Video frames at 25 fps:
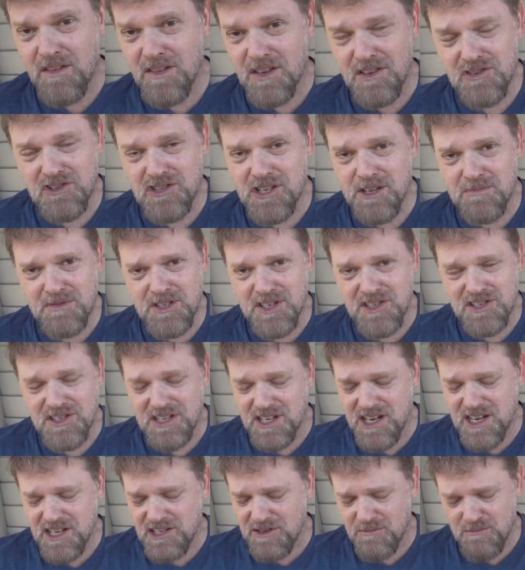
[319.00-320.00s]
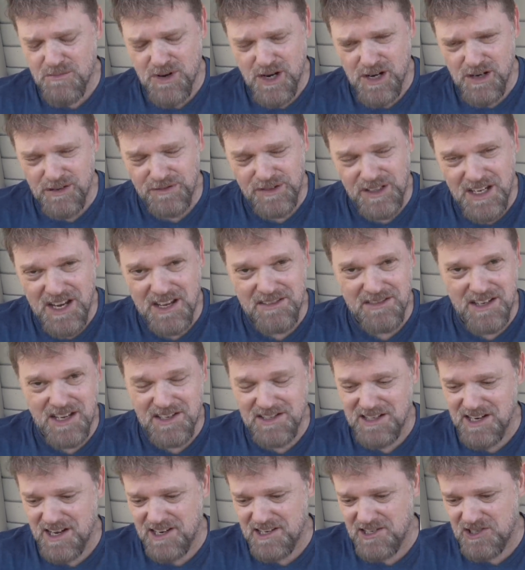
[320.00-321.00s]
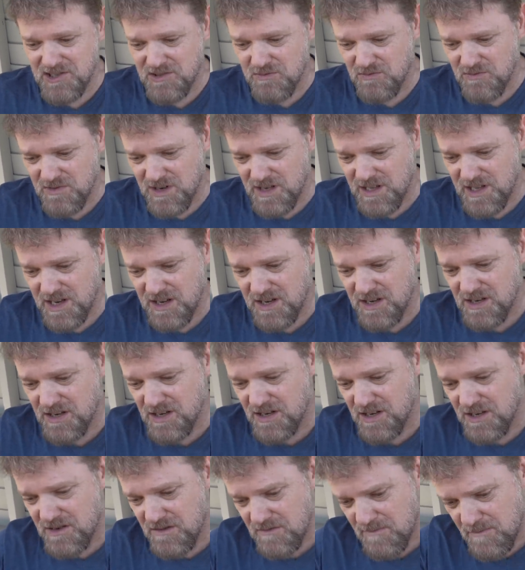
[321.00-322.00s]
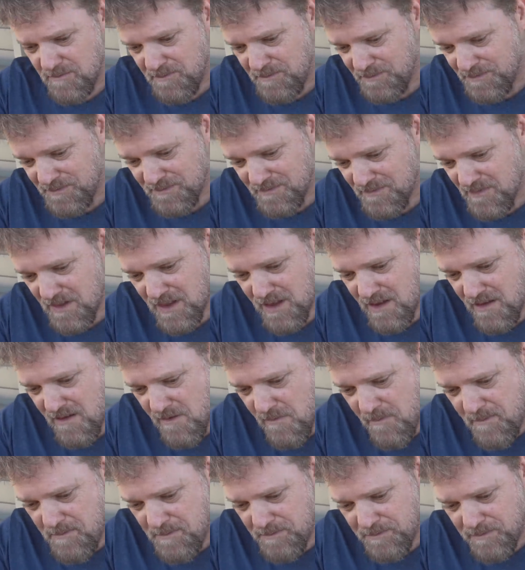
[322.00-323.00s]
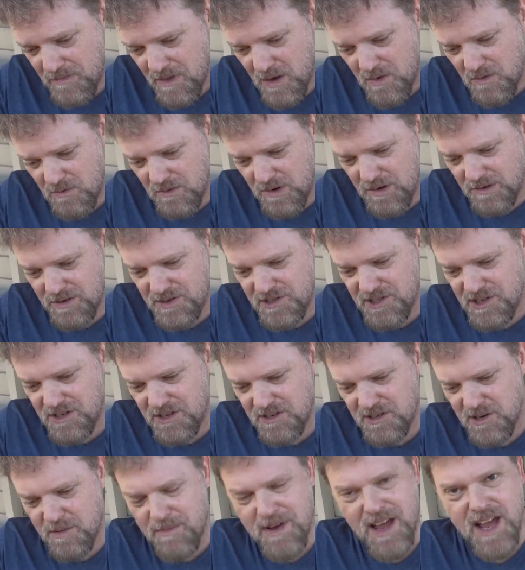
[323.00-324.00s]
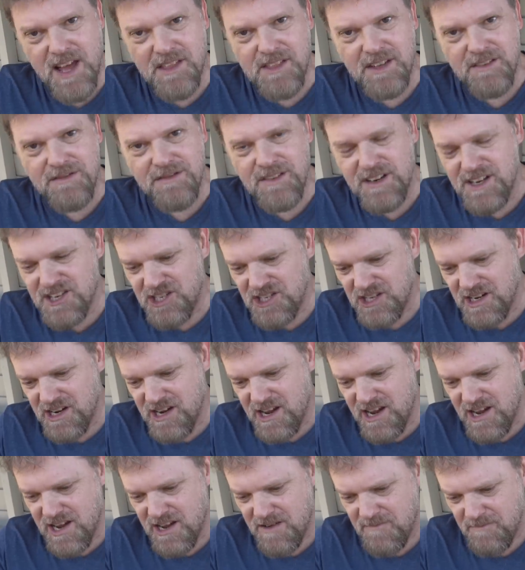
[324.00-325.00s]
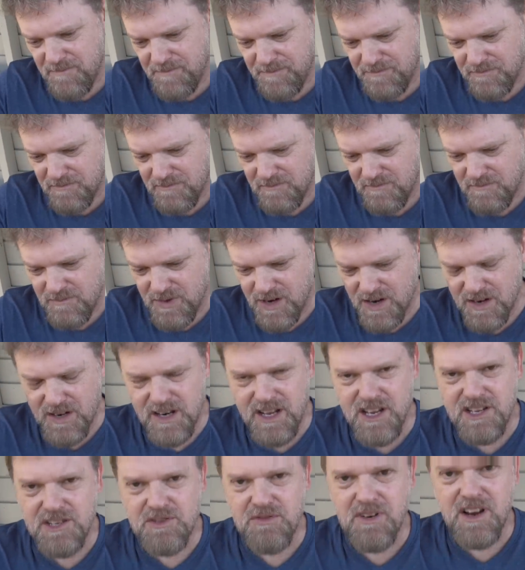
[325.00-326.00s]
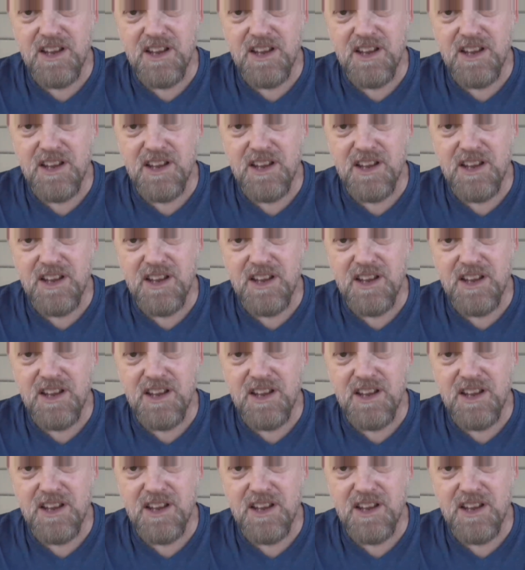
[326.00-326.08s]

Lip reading: The chips are seasoned beautifully and they taste really good. We were talking about the fish here. Bernice